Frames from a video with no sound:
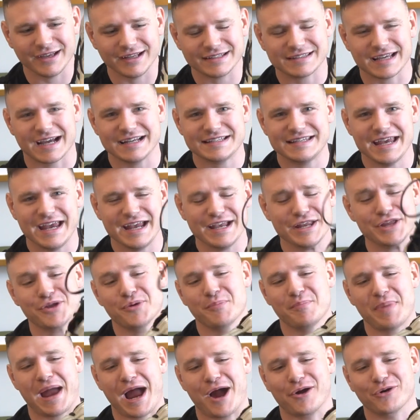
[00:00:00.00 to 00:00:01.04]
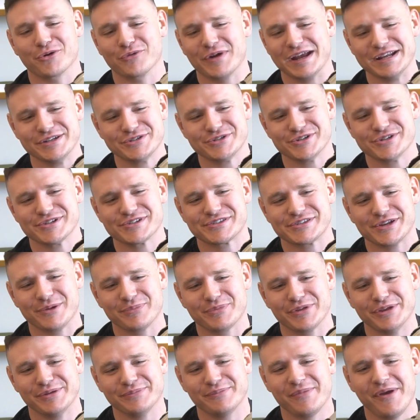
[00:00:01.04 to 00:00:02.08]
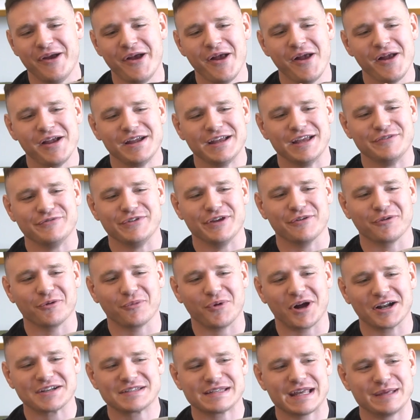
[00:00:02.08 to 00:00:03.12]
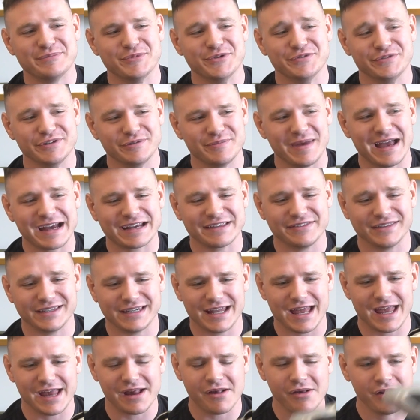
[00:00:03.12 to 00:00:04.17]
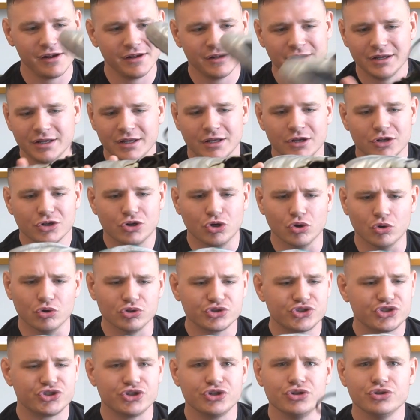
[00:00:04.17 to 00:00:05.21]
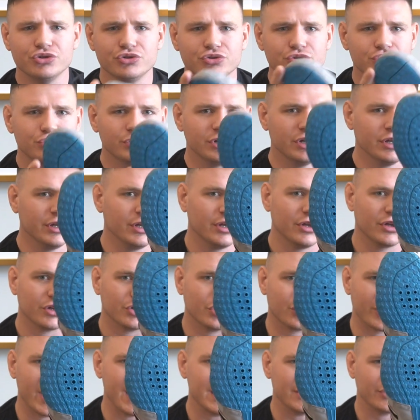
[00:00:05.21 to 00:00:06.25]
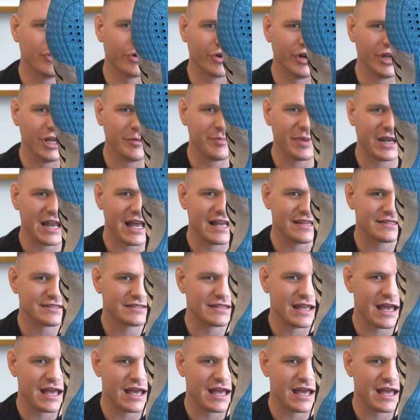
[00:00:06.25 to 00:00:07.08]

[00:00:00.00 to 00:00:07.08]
Titanium Power Ranger or something. If you ever watched that movie back in the day. Cool shoe, great grip. It has